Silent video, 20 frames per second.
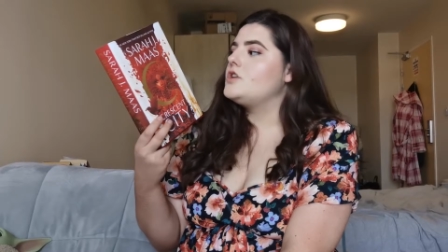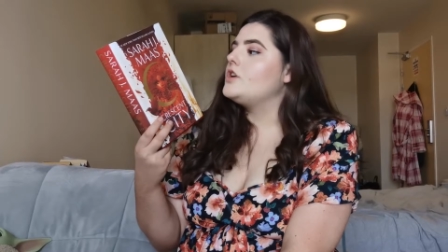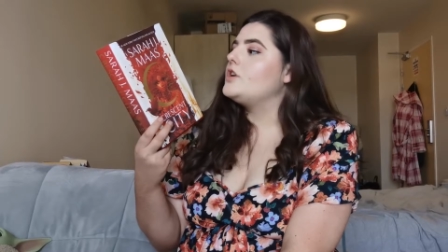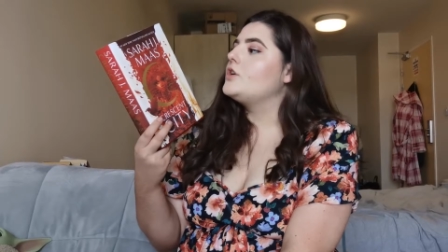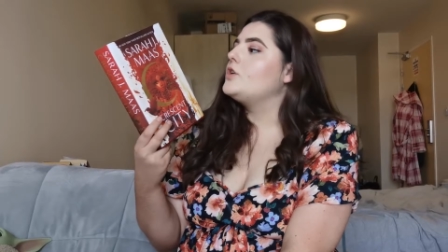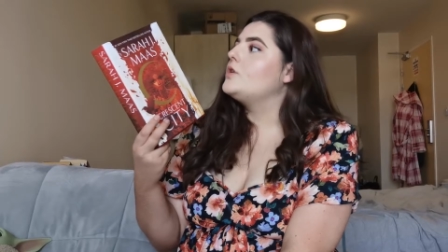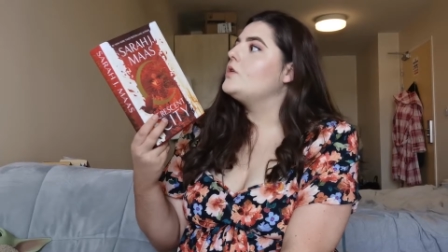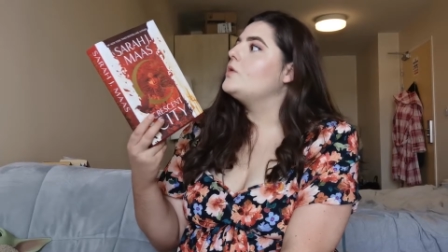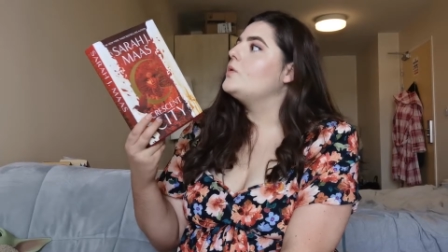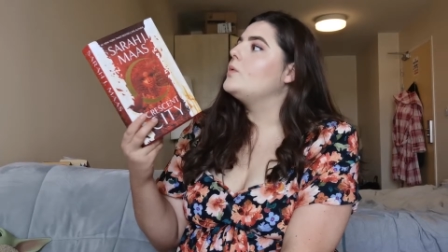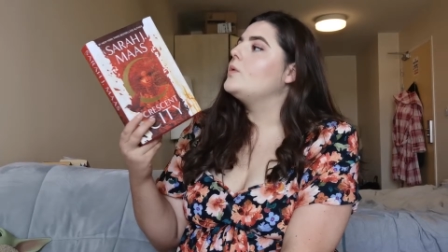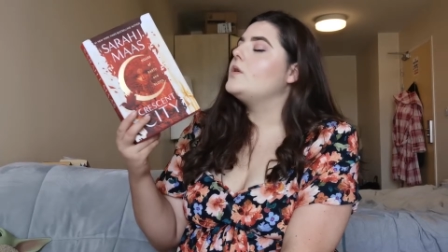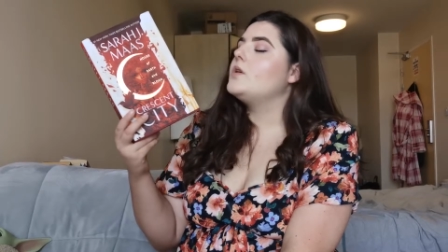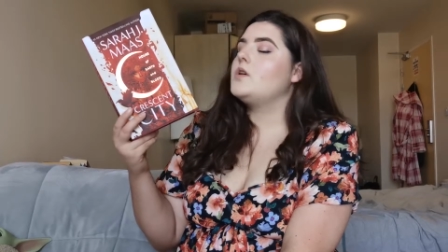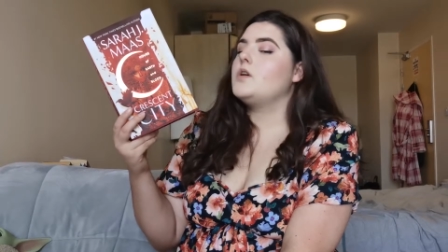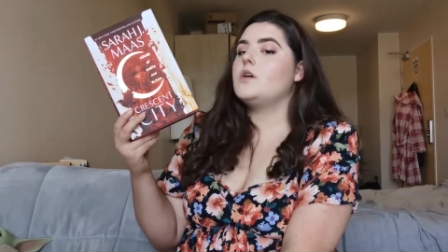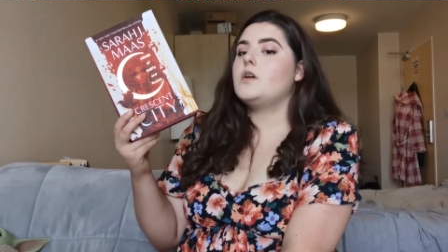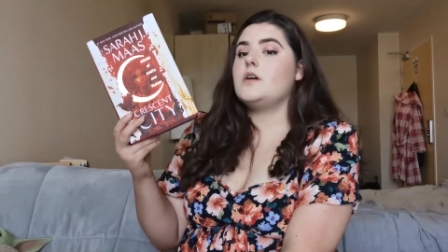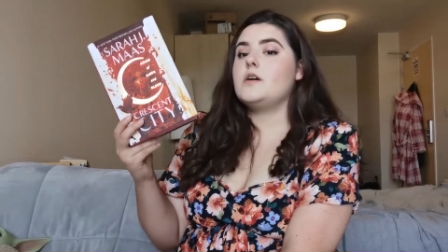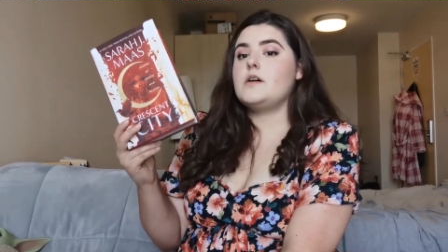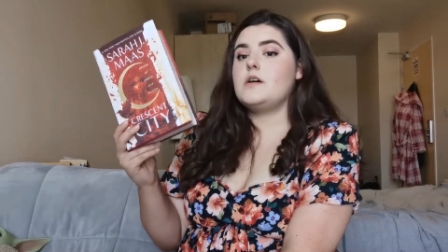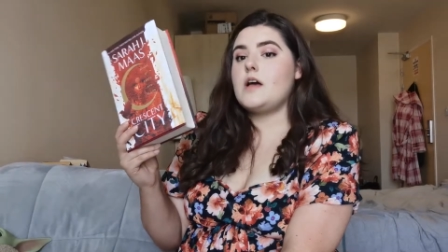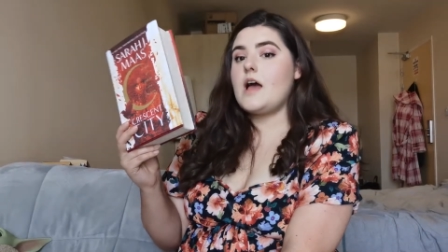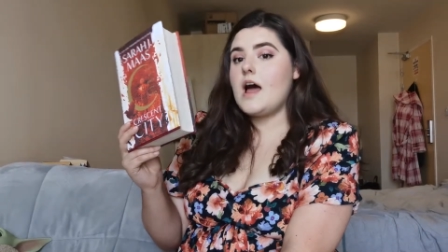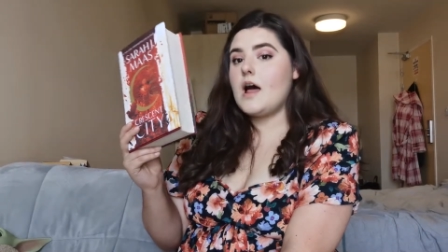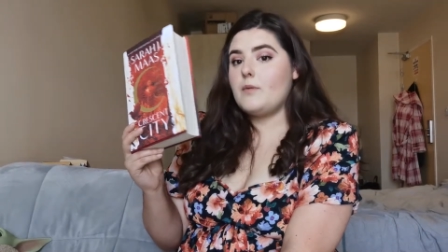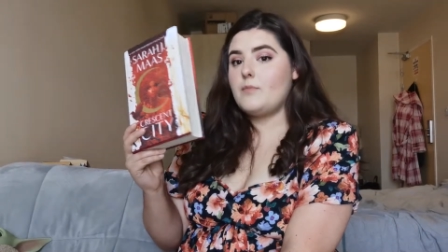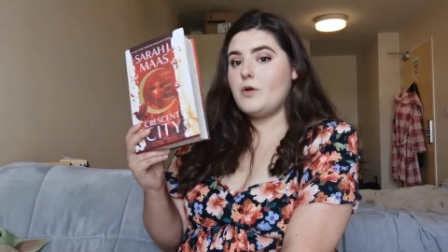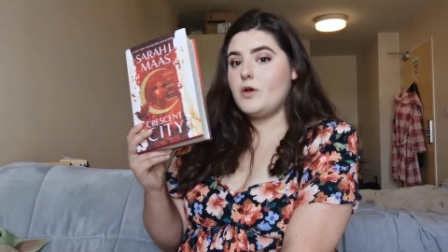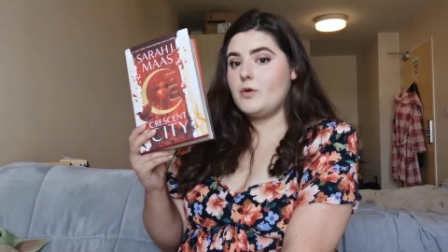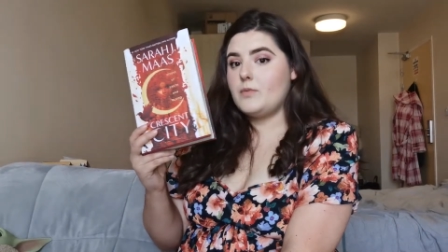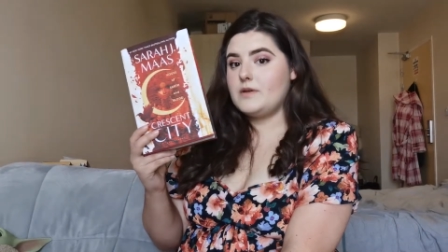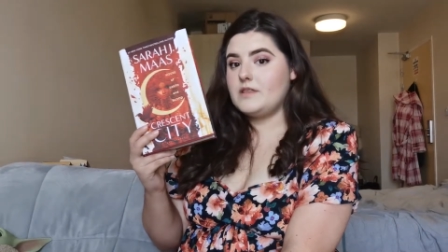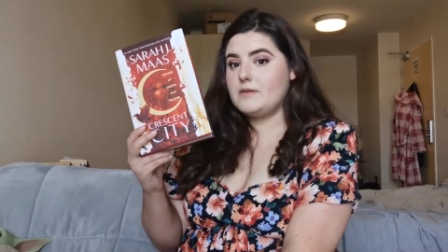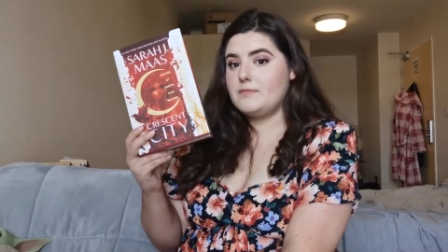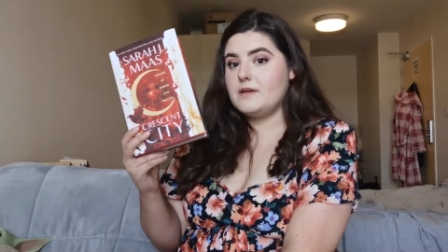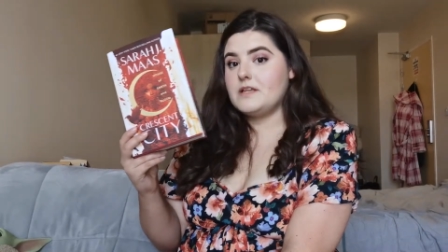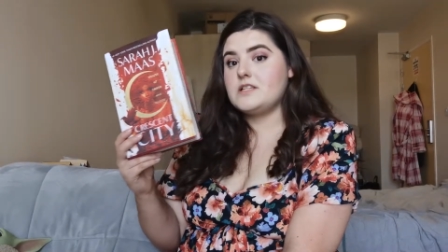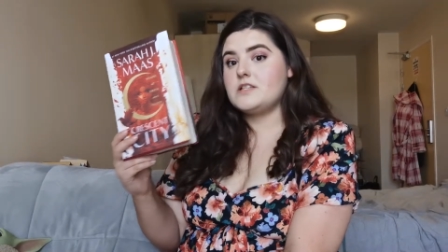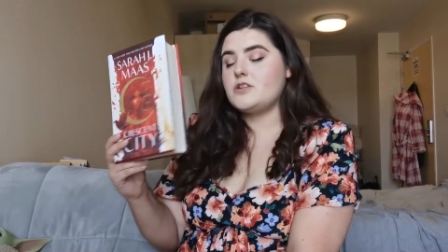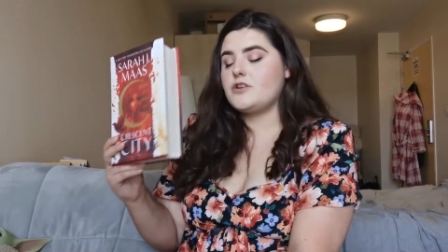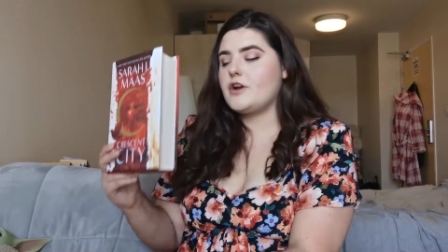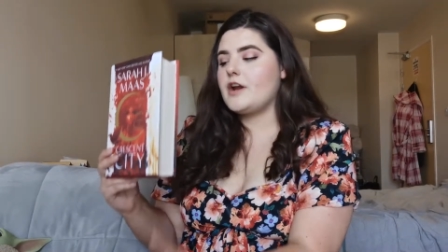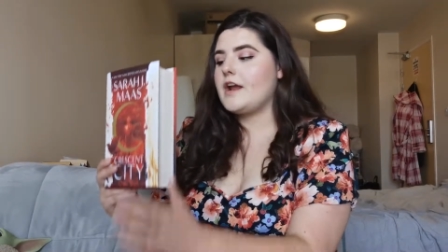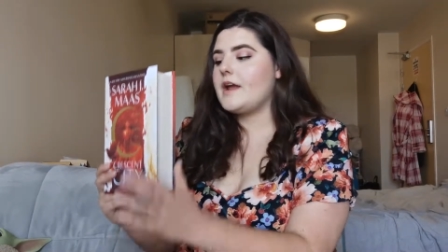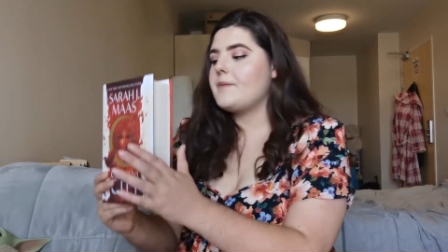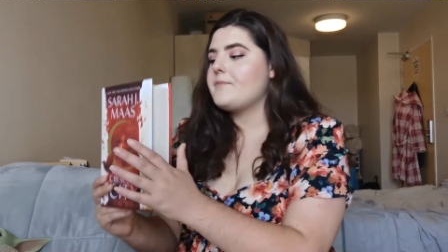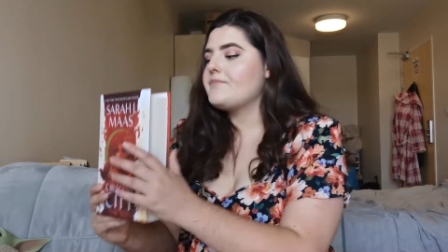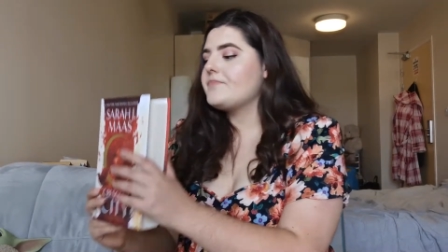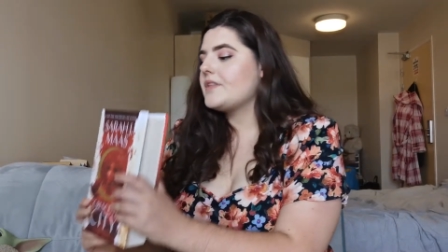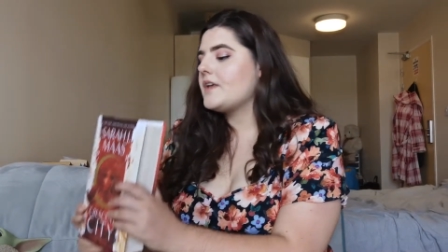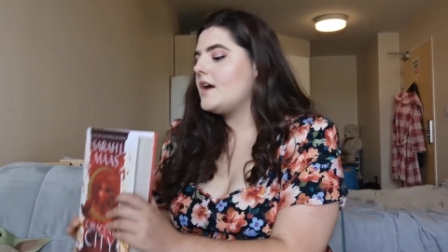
to help her with the mystery.